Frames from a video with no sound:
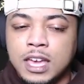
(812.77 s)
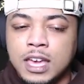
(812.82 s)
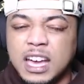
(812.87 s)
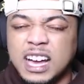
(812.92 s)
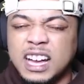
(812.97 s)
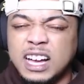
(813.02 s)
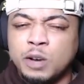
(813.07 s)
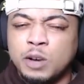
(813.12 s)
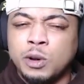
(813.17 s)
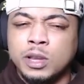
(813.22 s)

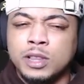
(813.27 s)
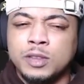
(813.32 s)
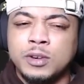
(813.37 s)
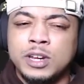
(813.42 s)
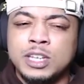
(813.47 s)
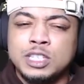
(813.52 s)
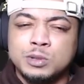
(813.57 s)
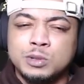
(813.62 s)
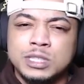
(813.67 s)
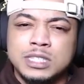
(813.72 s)
A quick little
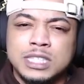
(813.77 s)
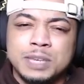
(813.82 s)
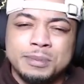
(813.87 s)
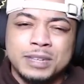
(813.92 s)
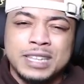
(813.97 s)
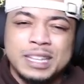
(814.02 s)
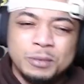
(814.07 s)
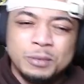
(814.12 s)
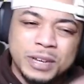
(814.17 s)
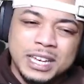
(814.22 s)
history step,
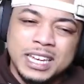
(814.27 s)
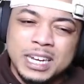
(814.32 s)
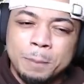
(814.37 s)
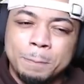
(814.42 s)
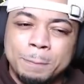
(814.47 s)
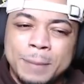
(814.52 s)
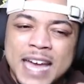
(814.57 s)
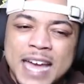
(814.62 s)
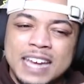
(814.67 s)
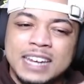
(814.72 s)
and then we'll get up
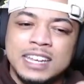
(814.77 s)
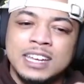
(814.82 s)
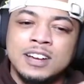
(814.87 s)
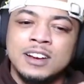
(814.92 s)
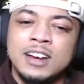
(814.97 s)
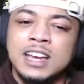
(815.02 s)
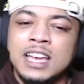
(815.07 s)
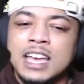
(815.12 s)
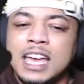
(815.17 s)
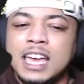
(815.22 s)
out of
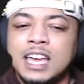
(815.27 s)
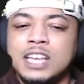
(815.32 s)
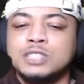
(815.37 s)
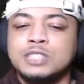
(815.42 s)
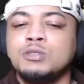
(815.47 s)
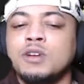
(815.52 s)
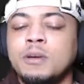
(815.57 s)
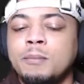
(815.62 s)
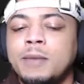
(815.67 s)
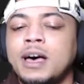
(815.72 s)
here.
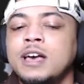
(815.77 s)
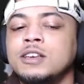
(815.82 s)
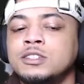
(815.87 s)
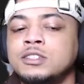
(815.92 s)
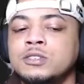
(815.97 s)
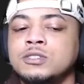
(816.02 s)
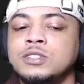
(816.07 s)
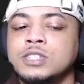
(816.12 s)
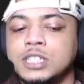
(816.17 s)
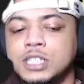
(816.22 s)
History of
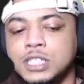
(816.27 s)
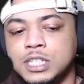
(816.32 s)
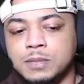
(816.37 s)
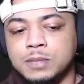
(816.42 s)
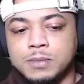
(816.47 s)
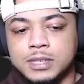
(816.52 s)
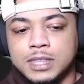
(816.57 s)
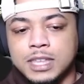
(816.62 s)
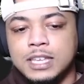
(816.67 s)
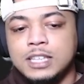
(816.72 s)
milestones and
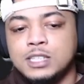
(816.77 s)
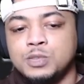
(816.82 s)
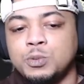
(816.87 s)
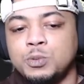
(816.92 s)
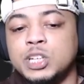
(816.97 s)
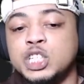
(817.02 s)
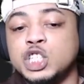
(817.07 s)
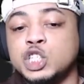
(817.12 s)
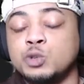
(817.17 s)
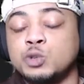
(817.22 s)
achievement. The
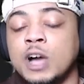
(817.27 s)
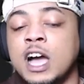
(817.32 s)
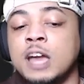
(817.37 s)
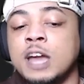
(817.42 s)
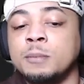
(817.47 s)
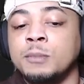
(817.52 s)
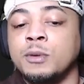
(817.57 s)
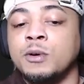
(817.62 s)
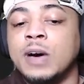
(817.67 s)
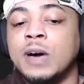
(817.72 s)
East-West
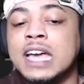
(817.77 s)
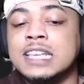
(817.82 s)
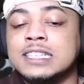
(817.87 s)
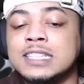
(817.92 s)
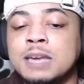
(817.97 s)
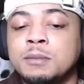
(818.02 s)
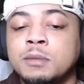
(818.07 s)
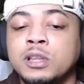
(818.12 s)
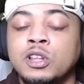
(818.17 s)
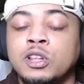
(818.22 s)
Shrine Bowl has
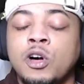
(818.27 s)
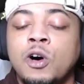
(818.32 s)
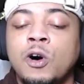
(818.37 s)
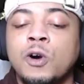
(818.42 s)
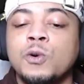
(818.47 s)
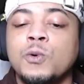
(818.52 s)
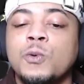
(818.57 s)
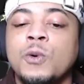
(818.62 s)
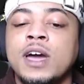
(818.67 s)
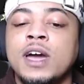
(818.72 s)
come a
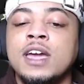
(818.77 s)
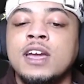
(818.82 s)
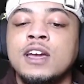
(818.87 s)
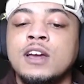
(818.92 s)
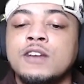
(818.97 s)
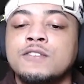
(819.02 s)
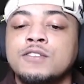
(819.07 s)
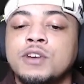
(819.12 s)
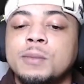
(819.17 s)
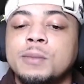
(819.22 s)
long way
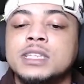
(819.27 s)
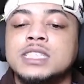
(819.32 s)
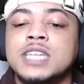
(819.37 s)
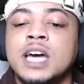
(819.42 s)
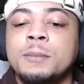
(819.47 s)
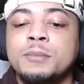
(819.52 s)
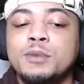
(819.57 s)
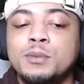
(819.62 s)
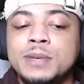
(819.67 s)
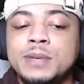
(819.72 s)
from its
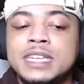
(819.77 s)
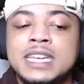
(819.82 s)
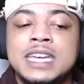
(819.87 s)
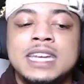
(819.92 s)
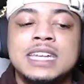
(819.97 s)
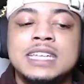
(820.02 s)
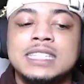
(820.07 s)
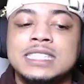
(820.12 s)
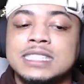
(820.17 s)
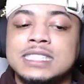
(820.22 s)
humble
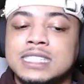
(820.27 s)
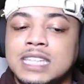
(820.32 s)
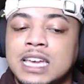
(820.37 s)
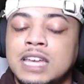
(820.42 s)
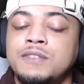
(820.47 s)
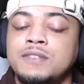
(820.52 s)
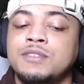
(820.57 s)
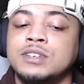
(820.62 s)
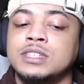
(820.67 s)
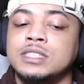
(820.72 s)
beginnings in
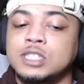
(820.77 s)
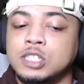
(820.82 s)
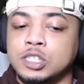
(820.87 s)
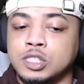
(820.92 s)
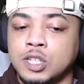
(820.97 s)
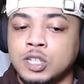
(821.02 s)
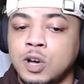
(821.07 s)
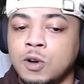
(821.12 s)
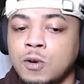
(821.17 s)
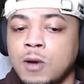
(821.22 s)
San
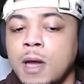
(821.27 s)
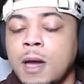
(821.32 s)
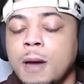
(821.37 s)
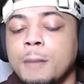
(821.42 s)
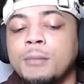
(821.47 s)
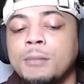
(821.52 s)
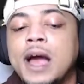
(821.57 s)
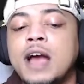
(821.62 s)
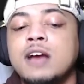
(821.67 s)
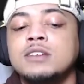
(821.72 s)
Francisco.
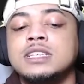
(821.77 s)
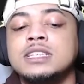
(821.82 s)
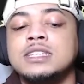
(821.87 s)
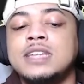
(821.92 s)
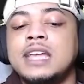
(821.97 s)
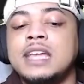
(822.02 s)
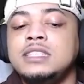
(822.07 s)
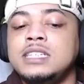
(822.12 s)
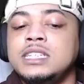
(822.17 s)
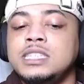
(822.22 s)
Prior to
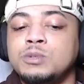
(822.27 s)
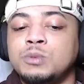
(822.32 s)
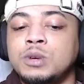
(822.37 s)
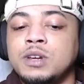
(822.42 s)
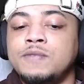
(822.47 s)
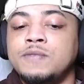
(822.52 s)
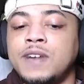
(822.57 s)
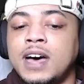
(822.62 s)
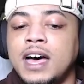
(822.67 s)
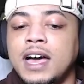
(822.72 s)

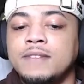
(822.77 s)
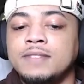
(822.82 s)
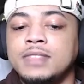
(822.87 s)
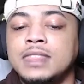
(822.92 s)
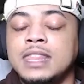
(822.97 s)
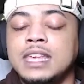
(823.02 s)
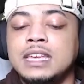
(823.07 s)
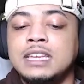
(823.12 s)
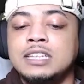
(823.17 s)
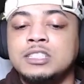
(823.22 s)
1925,
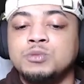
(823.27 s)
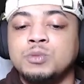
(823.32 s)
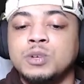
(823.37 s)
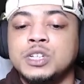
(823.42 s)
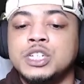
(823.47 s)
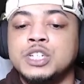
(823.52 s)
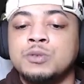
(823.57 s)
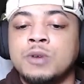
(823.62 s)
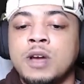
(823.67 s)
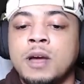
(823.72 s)
the
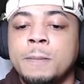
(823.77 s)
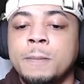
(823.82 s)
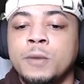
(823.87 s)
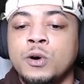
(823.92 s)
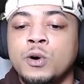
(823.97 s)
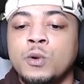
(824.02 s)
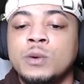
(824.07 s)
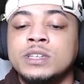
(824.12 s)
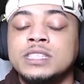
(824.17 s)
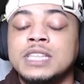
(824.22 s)
East-West Shrine
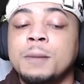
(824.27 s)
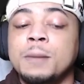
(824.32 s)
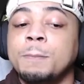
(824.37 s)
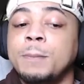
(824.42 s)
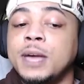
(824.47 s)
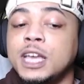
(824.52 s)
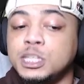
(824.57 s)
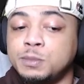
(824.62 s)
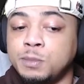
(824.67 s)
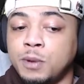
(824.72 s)
Bowl was a
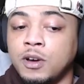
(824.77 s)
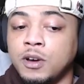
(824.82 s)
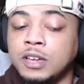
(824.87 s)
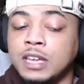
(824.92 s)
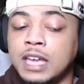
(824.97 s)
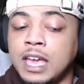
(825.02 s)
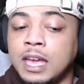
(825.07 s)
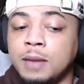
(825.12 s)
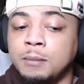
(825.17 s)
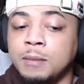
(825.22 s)
baseball
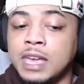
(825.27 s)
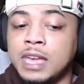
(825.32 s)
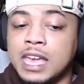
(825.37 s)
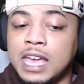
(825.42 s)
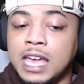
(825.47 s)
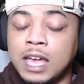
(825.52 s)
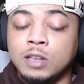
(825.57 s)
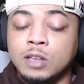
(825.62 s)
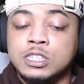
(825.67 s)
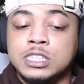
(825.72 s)
game
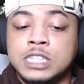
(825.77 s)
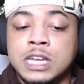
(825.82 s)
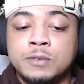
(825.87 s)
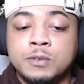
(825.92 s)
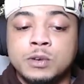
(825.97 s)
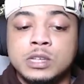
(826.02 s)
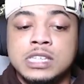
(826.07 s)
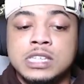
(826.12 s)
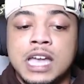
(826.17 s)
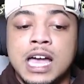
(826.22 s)
held
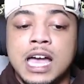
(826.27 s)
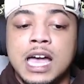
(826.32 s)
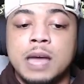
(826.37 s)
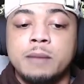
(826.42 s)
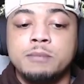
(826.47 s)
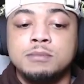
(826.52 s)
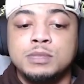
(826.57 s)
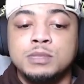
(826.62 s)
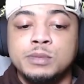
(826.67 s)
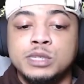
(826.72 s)
several
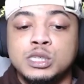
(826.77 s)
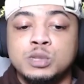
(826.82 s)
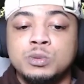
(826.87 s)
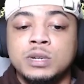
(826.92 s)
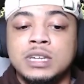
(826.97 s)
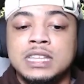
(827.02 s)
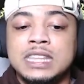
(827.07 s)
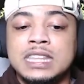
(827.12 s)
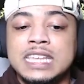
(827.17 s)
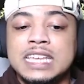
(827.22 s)
times
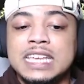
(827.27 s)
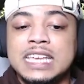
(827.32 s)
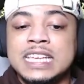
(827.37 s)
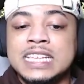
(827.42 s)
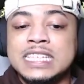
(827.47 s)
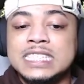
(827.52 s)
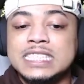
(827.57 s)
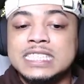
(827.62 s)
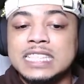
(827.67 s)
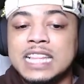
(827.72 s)
between the
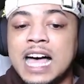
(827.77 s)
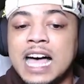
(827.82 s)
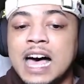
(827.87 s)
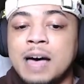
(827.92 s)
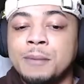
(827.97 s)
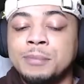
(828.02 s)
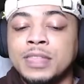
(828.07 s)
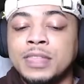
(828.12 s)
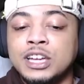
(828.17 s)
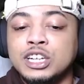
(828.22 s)

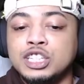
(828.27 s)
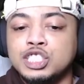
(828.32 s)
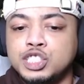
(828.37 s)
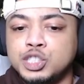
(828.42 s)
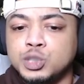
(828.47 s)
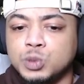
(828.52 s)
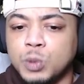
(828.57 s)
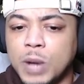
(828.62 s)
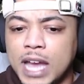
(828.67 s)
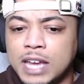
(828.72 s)
Islam
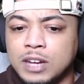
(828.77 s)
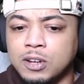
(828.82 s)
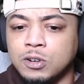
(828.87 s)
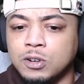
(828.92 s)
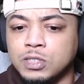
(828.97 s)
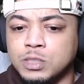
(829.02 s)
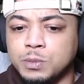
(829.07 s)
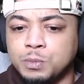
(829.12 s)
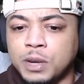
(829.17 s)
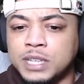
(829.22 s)

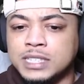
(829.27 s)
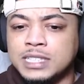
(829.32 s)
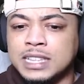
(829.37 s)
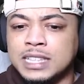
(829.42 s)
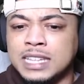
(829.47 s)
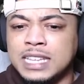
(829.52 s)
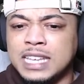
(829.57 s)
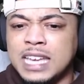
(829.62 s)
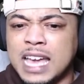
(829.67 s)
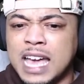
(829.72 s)
Shriners,
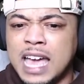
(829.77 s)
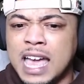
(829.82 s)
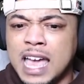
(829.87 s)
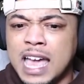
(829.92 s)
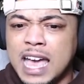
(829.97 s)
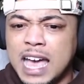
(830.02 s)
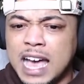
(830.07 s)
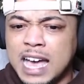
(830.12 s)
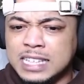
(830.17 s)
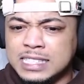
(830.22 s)
presently
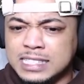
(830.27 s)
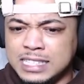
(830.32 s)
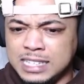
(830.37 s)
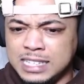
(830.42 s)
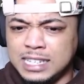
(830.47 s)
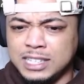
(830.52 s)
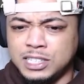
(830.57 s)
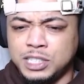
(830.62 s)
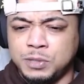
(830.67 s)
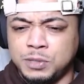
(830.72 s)

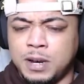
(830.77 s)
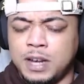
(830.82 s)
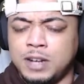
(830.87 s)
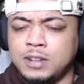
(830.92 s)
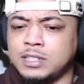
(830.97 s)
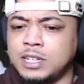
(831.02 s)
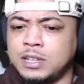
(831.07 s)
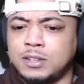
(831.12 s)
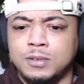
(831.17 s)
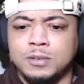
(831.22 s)
Isaiah
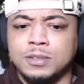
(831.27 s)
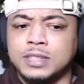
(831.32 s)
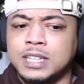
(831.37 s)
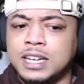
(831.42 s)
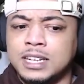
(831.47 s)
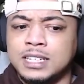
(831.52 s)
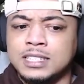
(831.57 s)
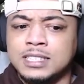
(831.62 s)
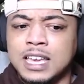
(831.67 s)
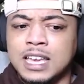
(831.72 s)
Shriners, I don't know what
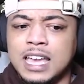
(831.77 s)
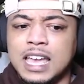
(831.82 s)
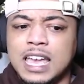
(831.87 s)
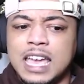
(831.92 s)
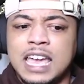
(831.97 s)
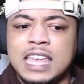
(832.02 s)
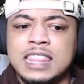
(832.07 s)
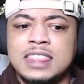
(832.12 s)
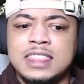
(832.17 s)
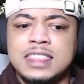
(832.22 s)
that is,
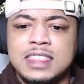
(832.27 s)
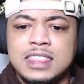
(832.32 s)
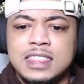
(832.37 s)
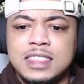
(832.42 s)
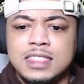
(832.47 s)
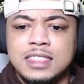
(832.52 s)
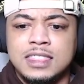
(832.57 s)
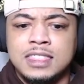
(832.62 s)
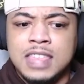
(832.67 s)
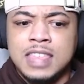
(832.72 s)
and
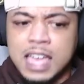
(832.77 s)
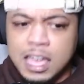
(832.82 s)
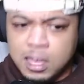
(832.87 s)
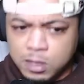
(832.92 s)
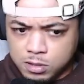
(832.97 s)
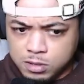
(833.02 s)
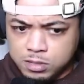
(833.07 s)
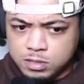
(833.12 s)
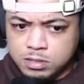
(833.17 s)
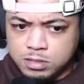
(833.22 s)
the
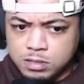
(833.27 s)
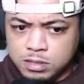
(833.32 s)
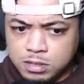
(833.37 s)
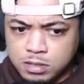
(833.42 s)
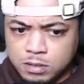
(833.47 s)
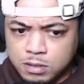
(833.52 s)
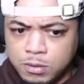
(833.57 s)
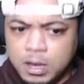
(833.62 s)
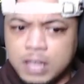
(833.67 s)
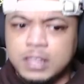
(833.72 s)
Elks.
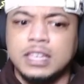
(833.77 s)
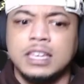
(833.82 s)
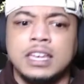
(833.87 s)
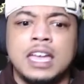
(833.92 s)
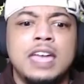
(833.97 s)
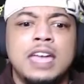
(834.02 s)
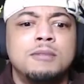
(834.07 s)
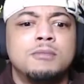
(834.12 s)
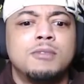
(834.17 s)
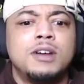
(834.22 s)
While the
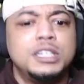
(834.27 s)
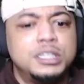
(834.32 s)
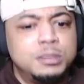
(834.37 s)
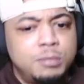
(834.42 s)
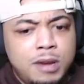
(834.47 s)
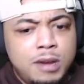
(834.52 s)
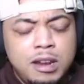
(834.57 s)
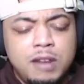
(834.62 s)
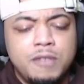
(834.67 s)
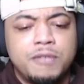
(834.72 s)
game raised
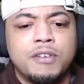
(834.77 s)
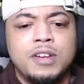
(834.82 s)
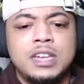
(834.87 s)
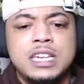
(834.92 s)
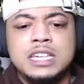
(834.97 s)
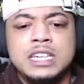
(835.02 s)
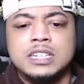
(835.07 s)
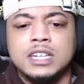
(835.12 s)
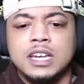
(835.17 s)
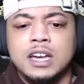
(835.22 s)
money for
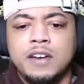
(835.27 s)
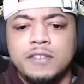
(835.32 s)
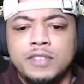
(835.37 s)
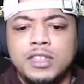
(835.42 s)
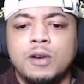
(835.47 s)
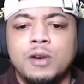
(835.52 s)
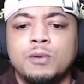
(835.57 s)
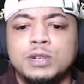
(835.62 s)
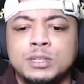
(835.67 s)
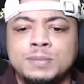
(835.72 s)
each of
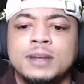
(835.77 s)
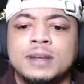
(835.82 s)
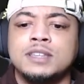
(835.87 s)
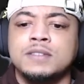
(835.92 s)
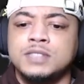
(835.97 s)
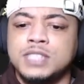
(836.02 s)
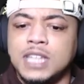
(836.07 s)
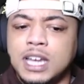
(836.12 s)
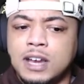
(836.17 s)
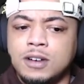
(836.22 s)
their
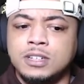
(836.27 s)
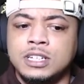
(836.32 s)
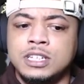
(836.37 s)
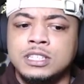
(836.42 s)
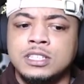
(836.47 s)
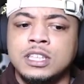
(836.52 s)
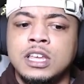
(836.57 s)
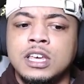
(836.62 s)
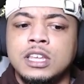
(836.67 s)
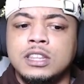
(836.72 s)
respective
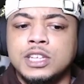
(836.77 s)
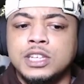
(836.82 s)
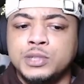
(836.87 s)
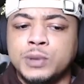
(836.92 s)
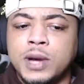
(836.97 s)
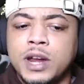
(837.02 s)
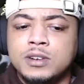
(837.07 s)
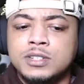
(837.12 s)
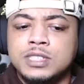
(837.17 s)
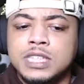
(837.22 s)
charities, the
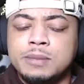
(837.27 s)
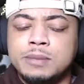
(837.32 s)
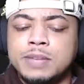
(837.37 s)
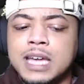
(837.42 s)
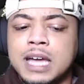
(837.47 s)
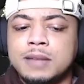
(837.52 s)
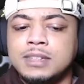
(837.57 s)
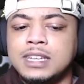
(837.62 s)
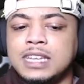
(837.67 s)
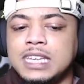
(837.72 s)
Shriners team
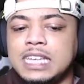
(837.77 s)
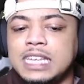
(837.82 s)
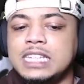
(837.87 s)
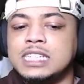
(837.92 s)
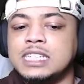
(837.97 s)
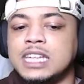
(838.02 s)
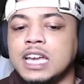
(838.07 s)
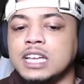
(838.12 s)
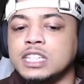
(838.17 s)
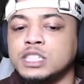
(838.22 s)
captain E.
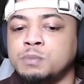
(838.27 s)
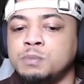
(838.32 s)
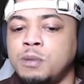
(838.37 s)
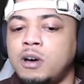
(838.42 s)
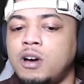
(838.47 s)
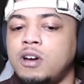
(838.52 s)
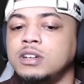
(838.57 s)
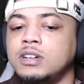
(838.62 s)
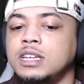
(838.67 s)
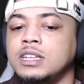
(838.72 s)
Jack
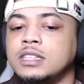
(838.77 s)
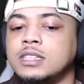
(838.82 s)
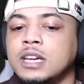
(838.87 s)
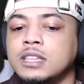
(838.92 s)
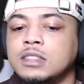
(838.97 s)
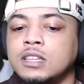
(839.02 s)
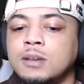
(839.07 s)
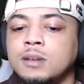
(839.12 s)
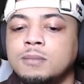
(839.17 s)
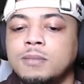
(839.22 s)
Spalding
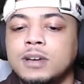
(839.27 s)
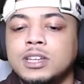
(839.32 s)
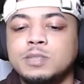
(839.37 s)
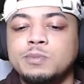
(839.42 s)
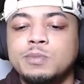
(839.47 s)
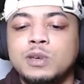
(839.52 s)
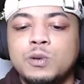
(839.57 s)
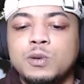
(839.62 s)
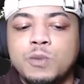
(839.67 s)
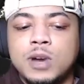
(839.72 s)
thought there must
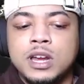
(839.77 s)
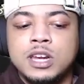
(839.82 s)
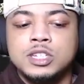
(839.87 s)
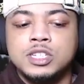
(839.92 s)
be a way to